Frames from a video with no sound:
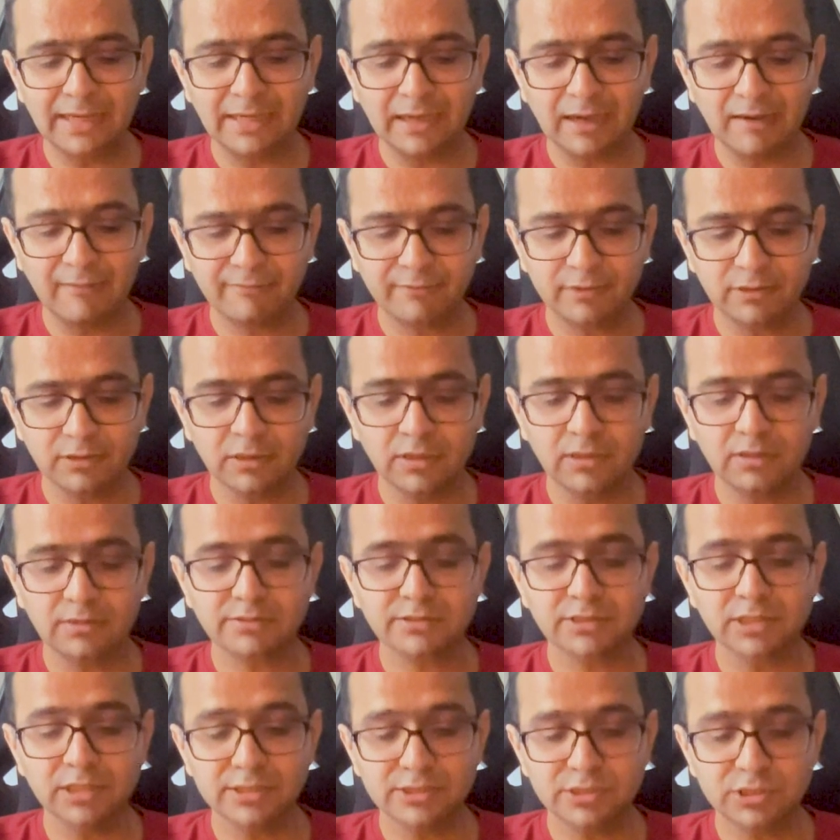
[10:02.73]
after
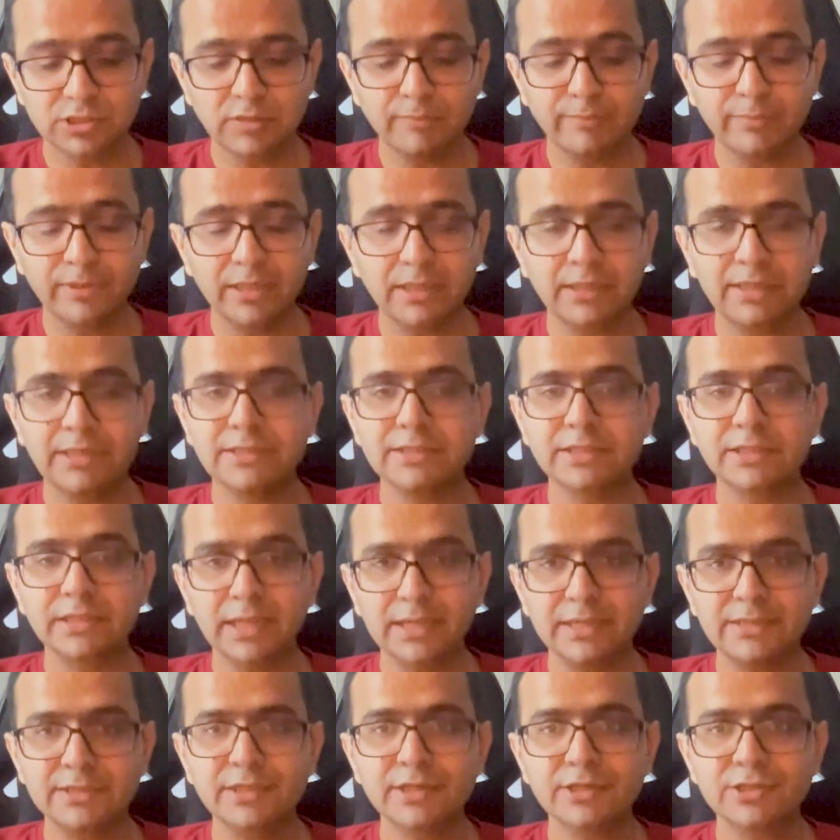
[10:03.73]
such a big
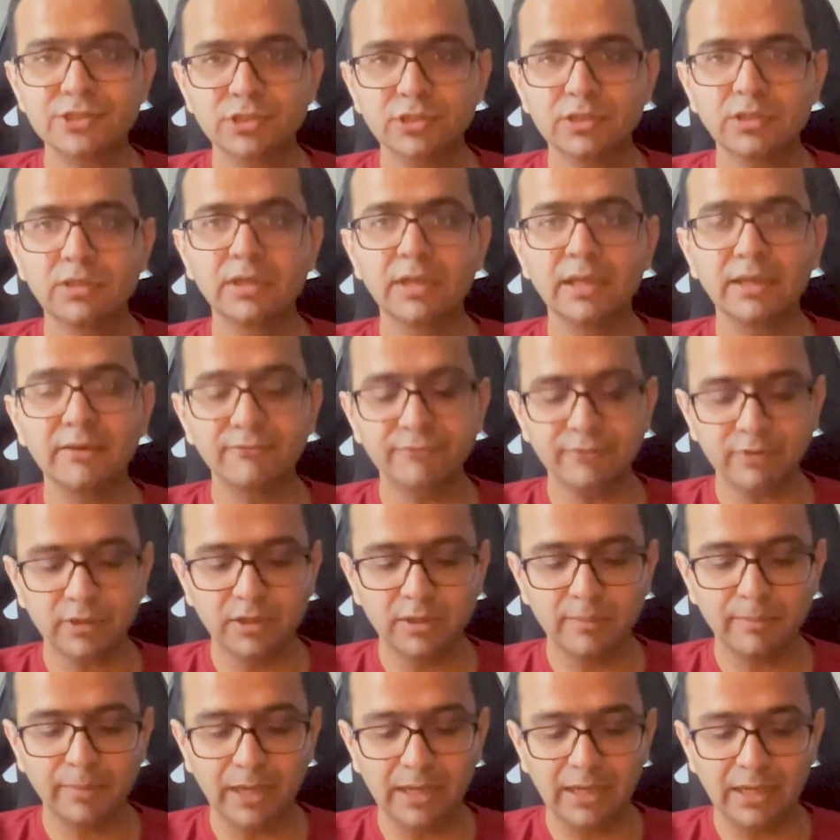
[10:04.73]
digitization
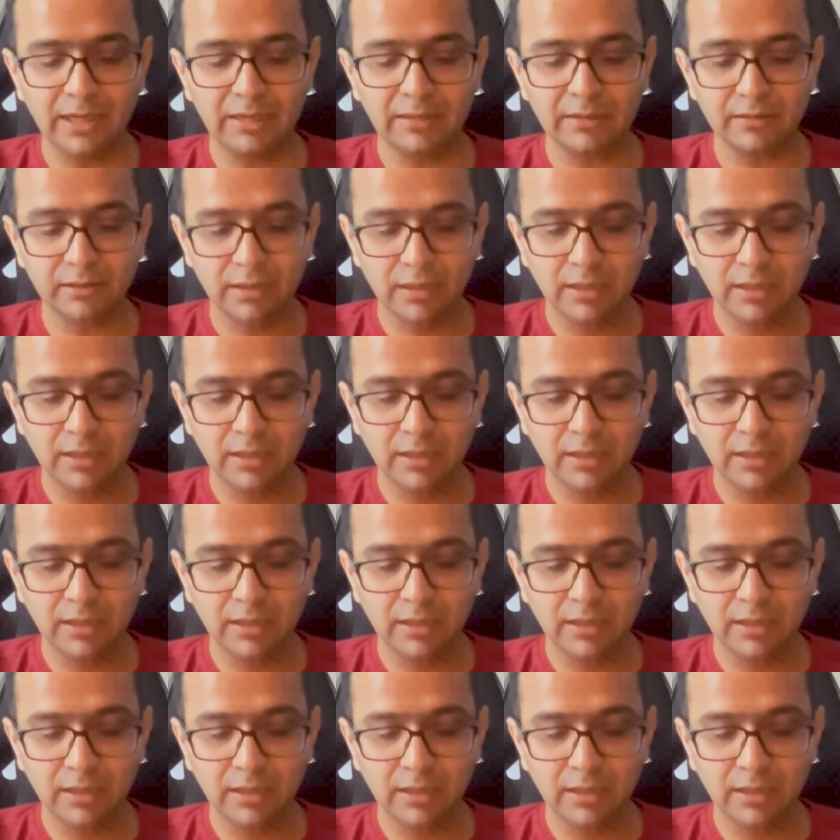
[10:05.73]
effort by our